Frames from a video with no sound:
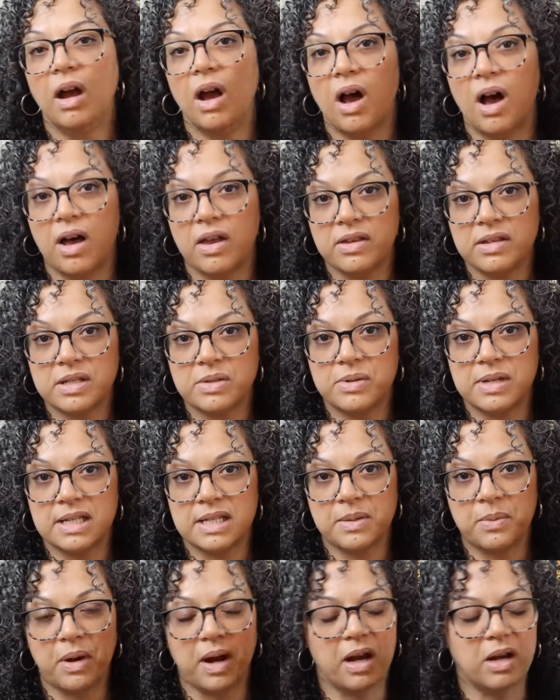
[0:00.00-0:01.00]
All the Sweet
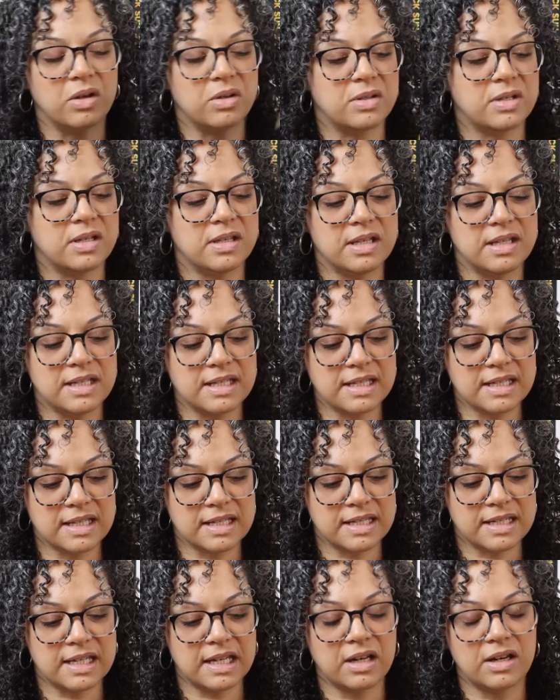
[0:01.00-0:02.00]
Tomorrow. So this is
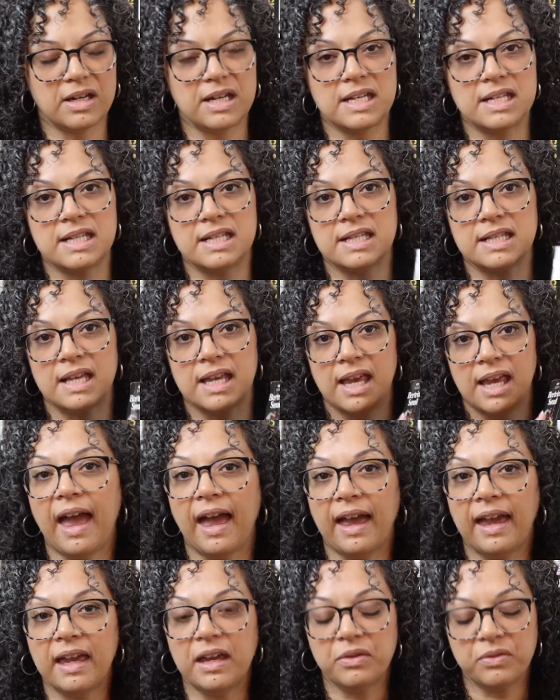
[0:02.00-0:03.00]
a series.
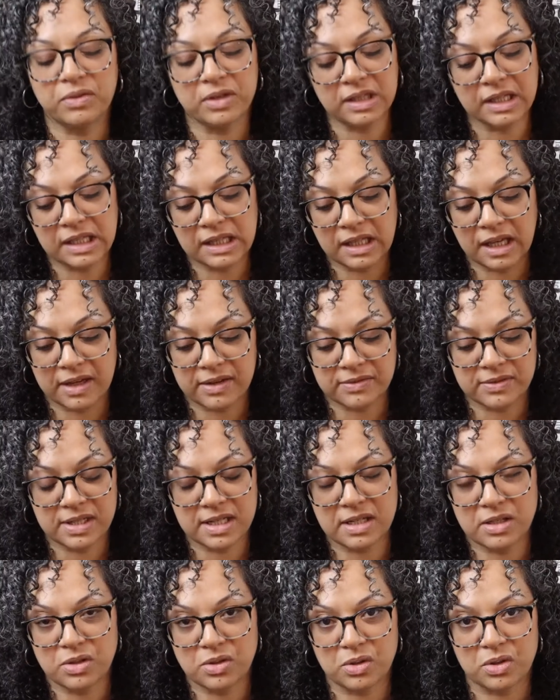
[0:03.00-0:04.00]
I really loved
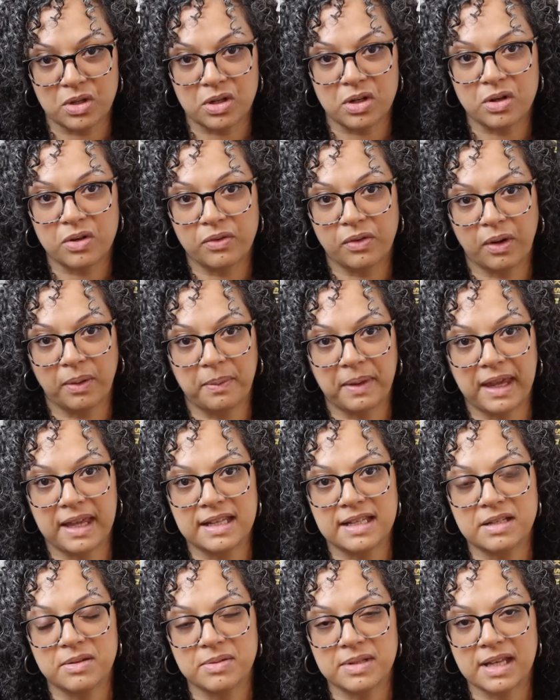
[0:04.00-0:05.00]
historical
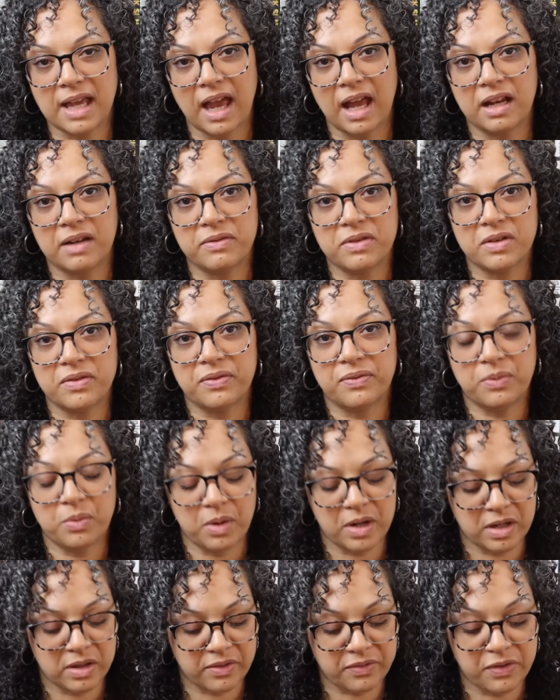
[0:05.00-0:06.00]
romance. It was kind of the
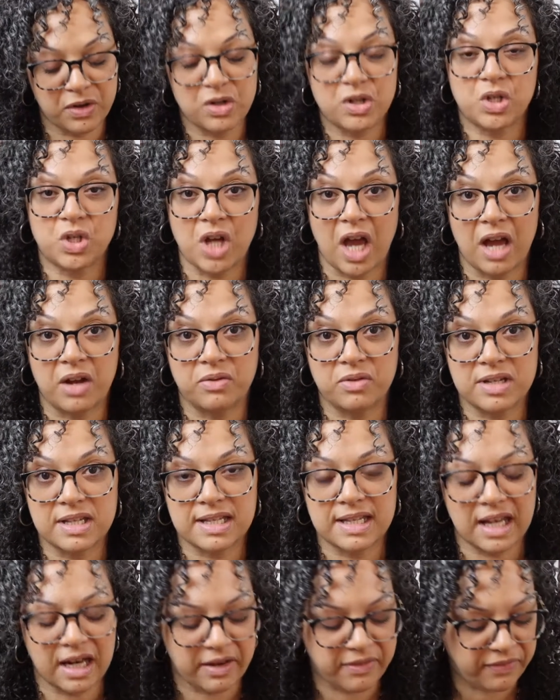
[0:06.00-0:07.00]
one of the first
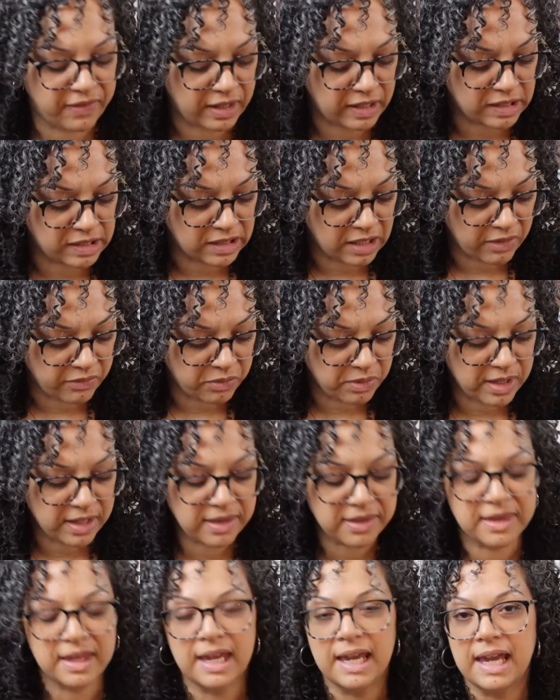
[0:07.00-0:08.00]
genres that I fell in love
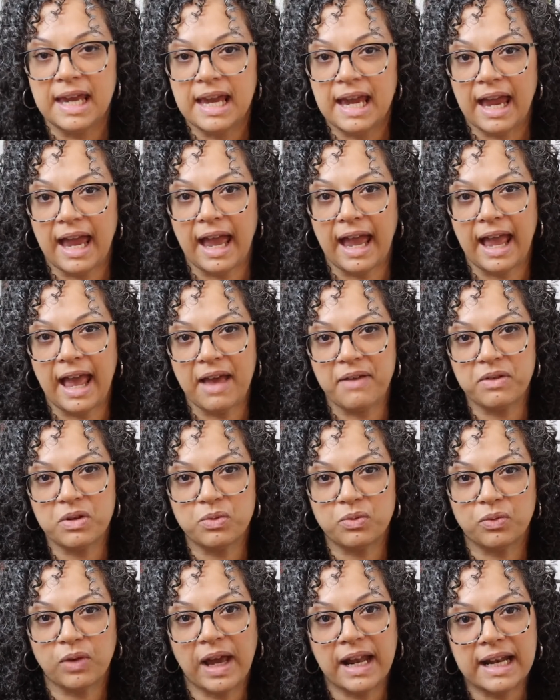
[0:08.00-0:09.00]
with. I
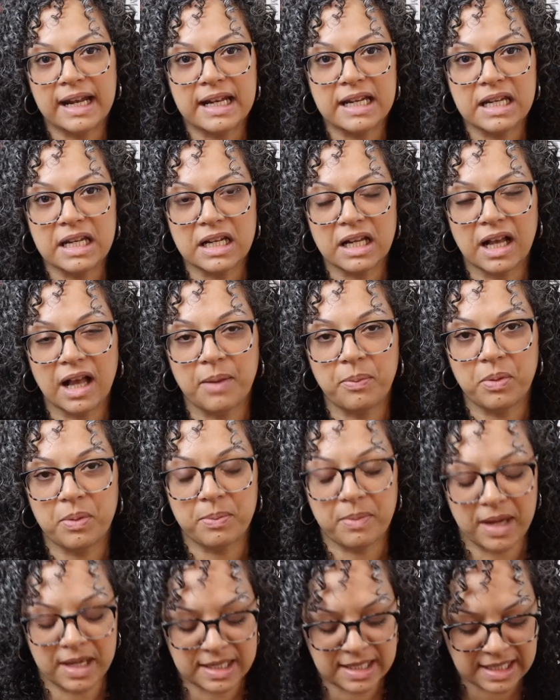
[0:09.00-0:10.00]
haven't read any in a couple
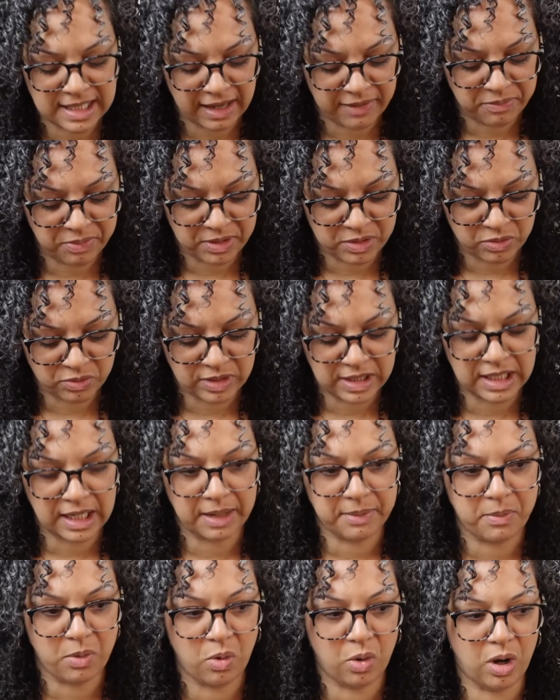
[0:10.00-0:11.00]
months. I've been
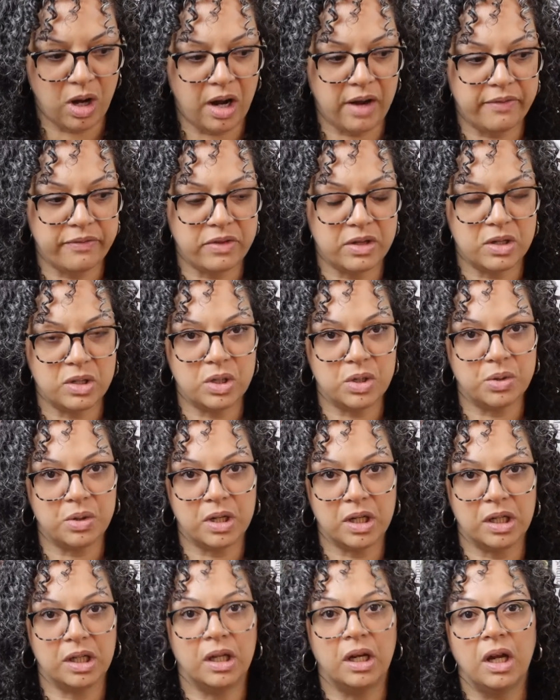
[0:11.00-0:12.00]
reading more of the
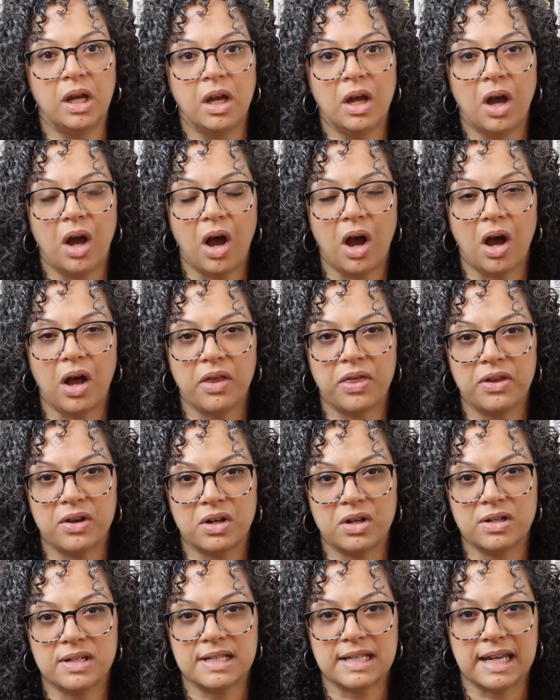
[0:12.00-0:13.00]
newer
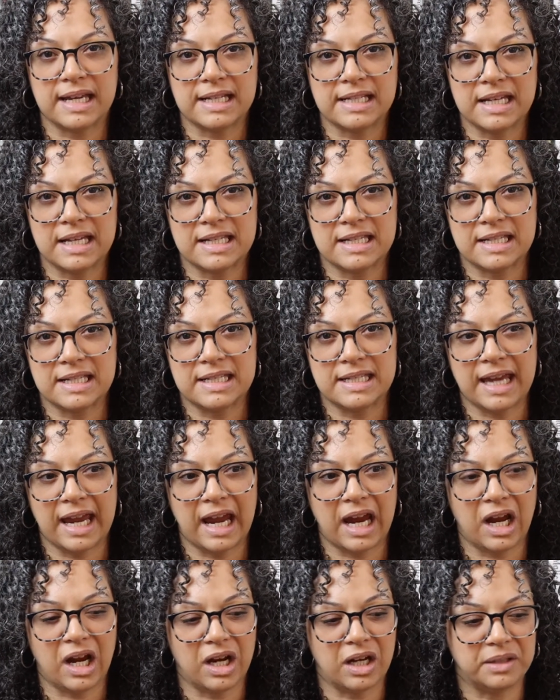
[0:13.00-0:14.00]
authors like Tessa
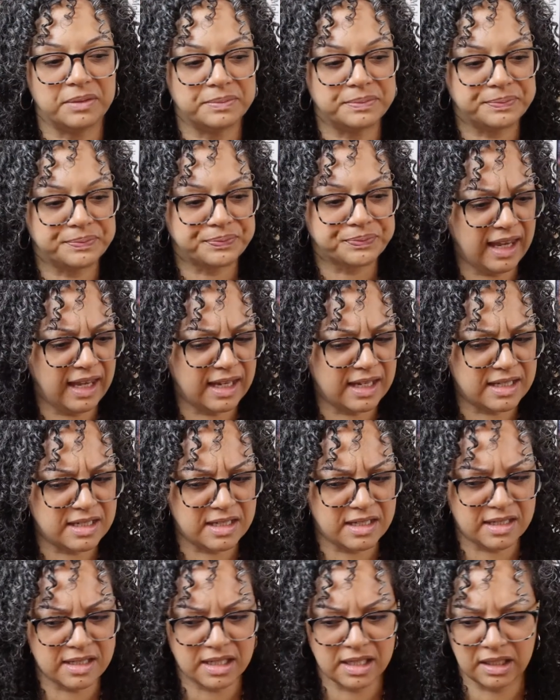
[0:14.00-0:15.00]
Dare
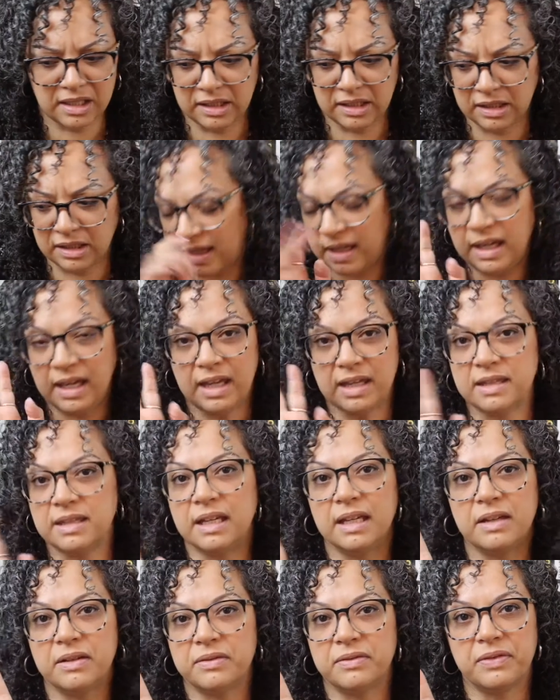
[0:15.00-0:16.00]
and I can't
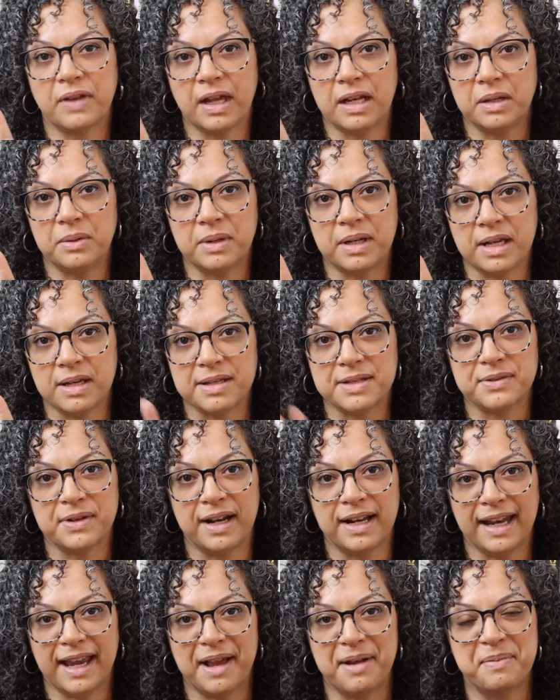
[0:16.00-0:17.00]
think of anyone else
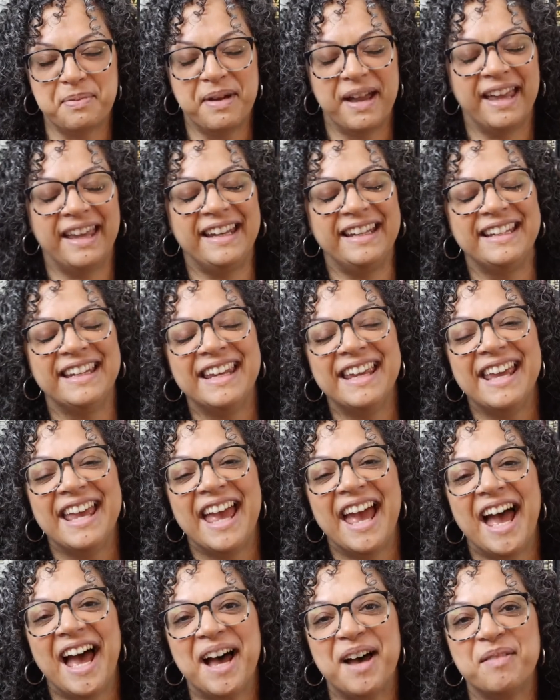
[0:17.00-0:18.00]
right now, but
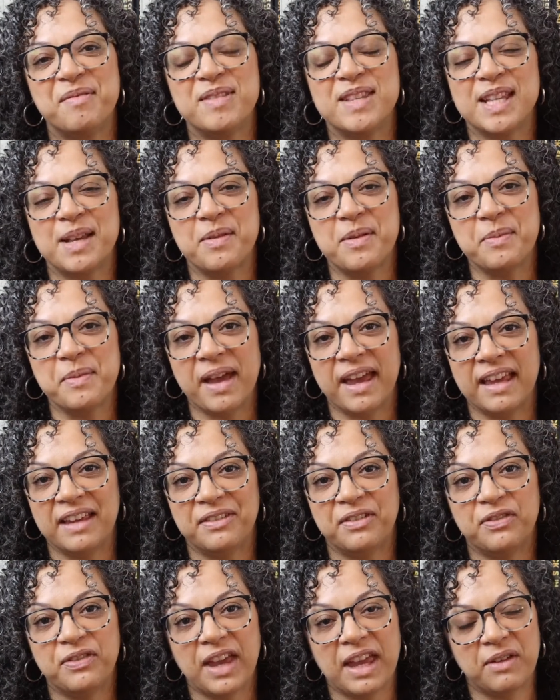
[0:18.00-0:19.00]
um, some of
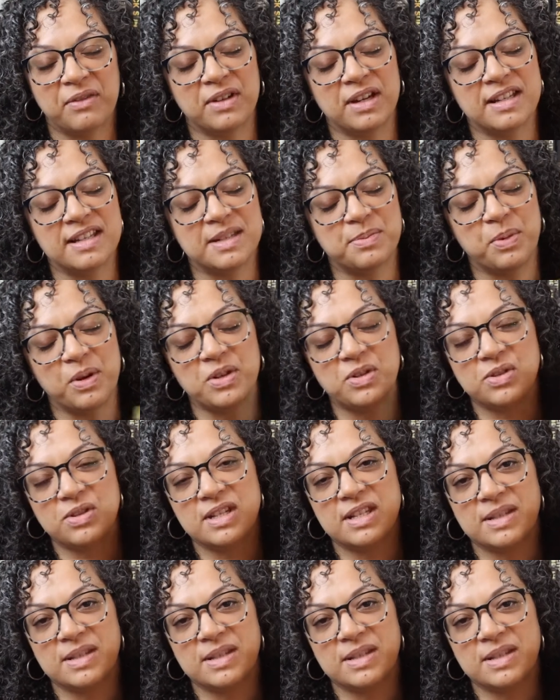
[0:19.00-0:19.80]
my favorites, Bertrice